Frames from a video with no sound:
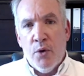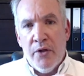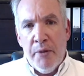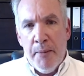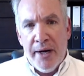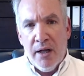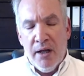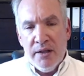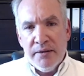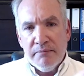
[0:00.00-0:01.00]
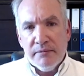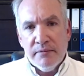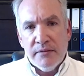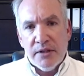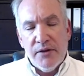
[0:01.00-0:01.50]
in the middle,
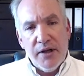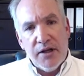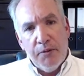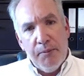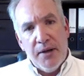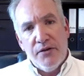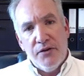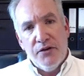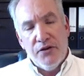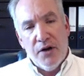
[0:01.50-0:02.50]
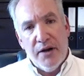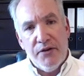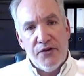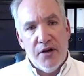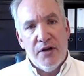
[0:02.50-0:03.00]
then competitors on either
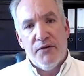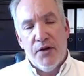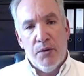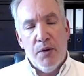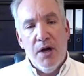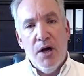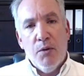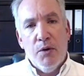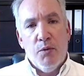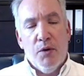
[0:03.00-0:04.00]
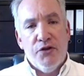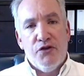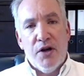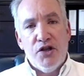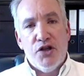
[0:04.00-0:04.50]
side of you with one
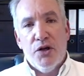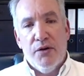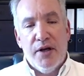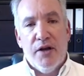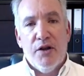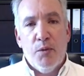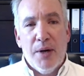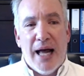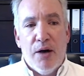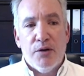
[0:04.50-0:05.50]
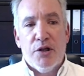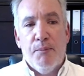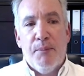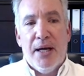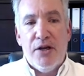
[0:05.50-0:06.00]
strategy or the other will
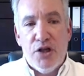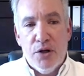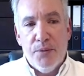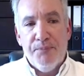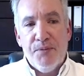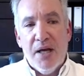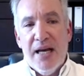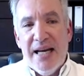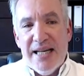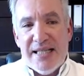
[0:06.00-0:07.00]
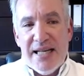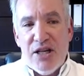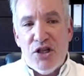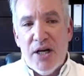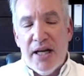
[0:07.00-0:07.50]
outcompete you.
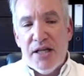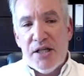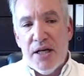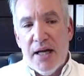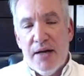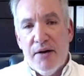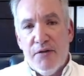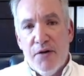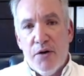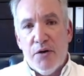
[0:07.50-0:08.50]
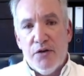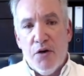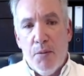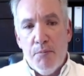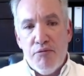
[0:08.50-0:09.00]
Essentially, it's a focus
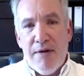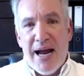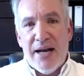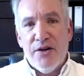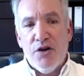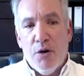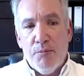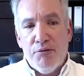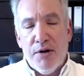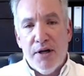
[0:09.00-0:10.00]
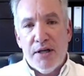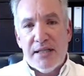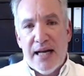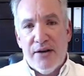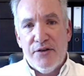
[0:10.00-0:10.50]
on brand, on products
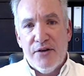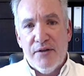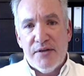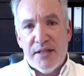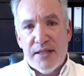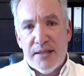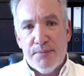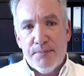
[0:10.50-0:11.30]
and services.